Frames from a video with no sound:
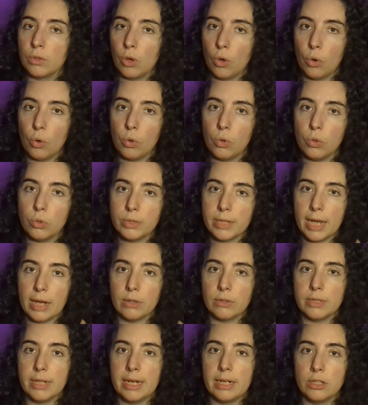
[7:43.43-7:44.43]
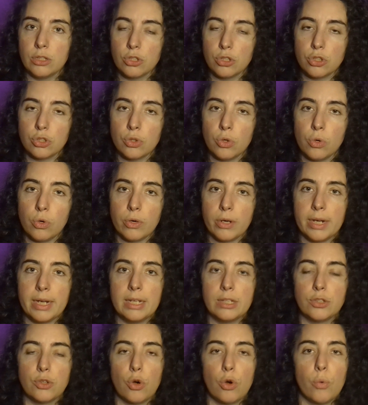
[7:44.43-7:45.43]
old, outdated
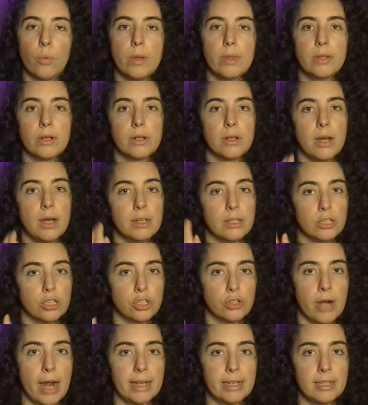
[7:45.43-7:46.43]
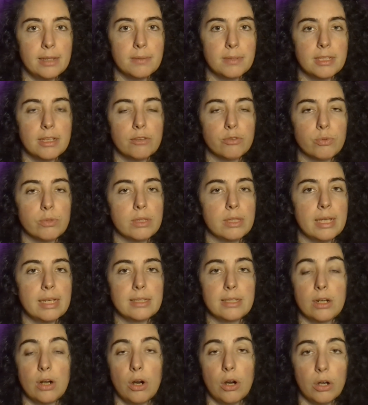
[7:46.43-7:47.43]
stories or when they're not distracting themselves with
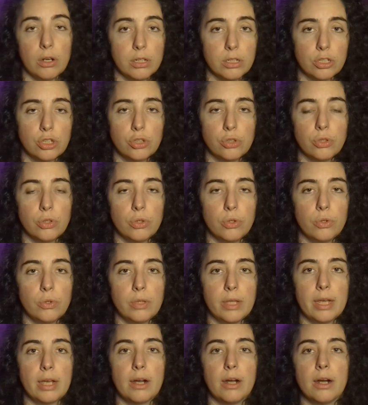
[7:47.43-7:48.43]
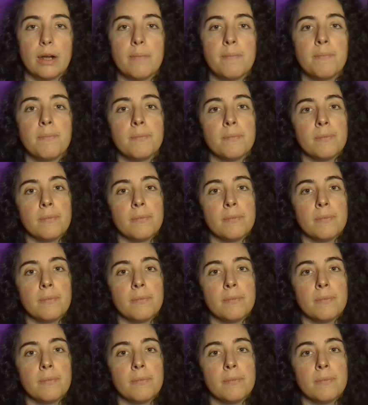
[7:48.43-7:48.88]
things that aren't true to who they are